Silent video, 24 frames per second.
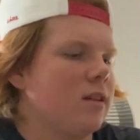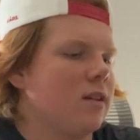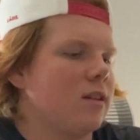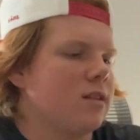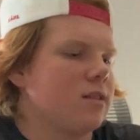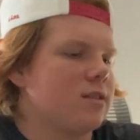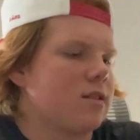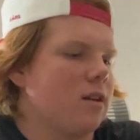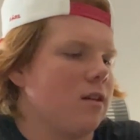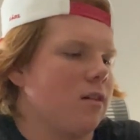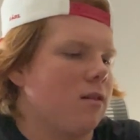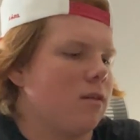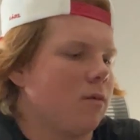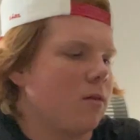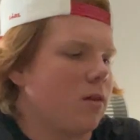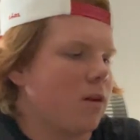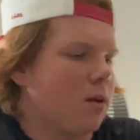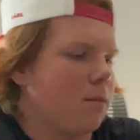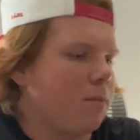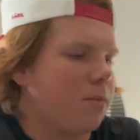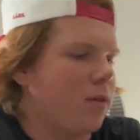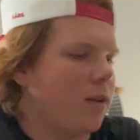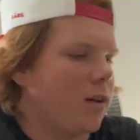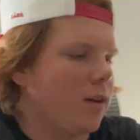So we're
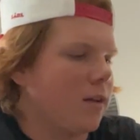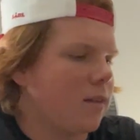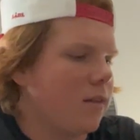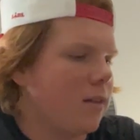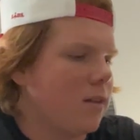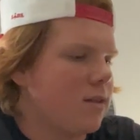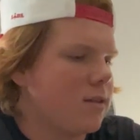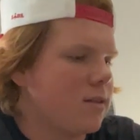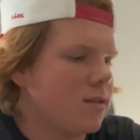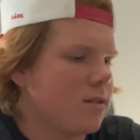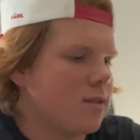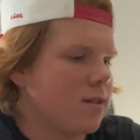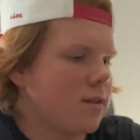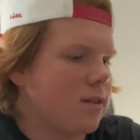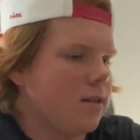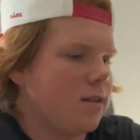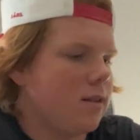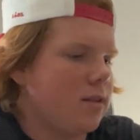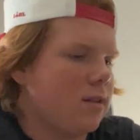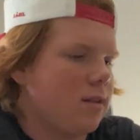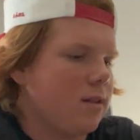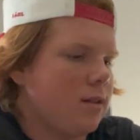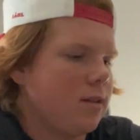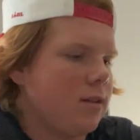gonna plug this
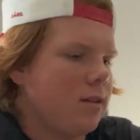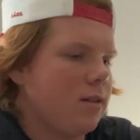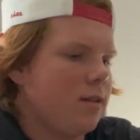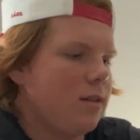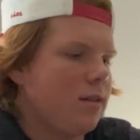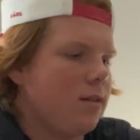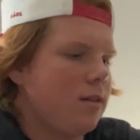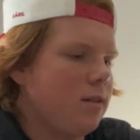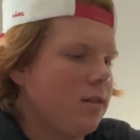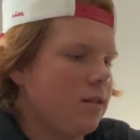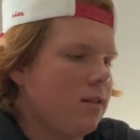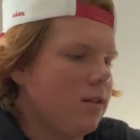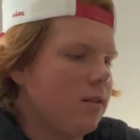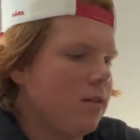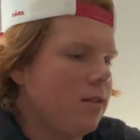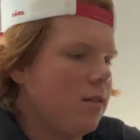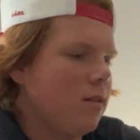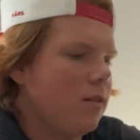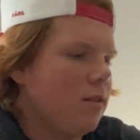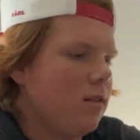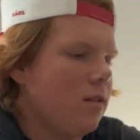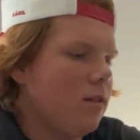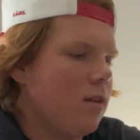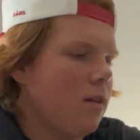in
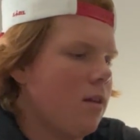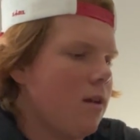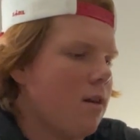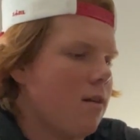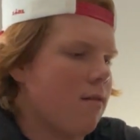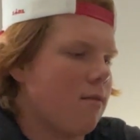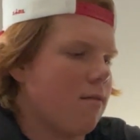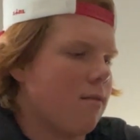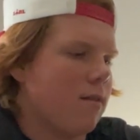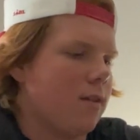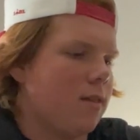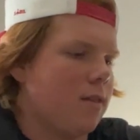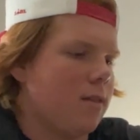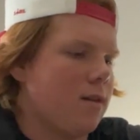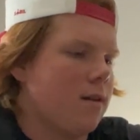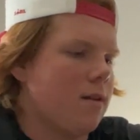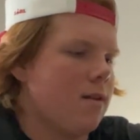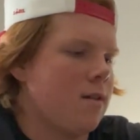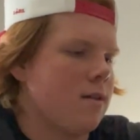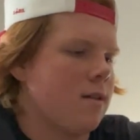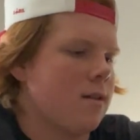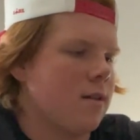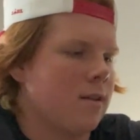right there.